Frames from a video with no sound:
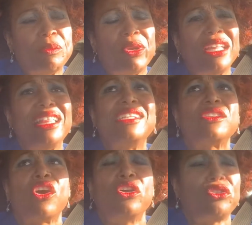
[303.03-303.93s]
But in this
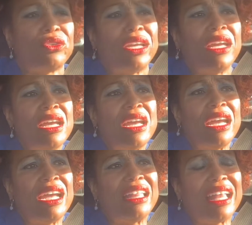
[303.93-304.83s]
country,
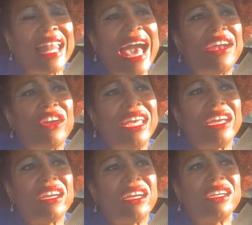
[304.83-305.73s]
in the latter
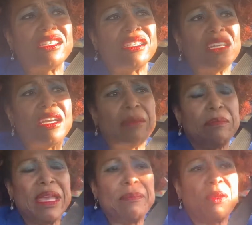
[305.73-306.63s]
years,
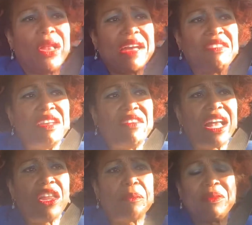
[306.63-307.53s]
people have
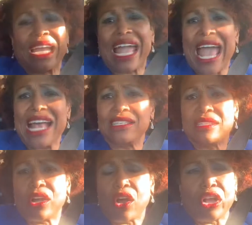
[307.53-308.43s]
developed a
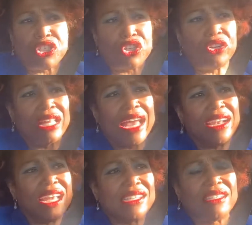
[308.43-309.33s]
cancel culture that
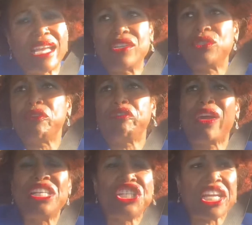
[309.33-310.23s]
extends to
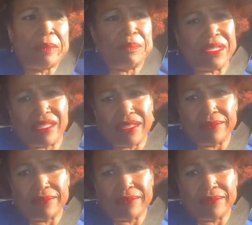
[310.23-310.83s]
friendships.